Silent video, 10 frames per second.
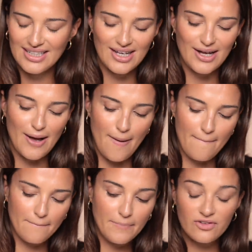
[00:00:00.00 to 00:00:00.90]

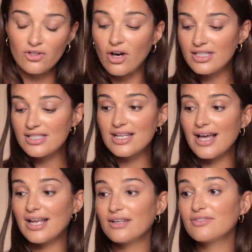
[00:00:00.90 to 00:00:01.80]
But honestly,
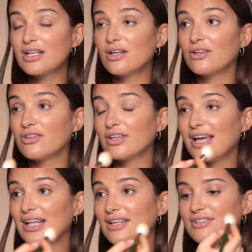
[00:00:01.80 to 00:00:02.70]
I lived in London.
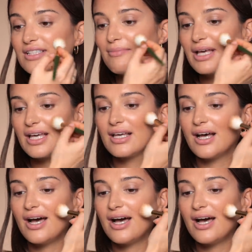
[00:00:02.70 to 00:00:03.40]
I lived in America.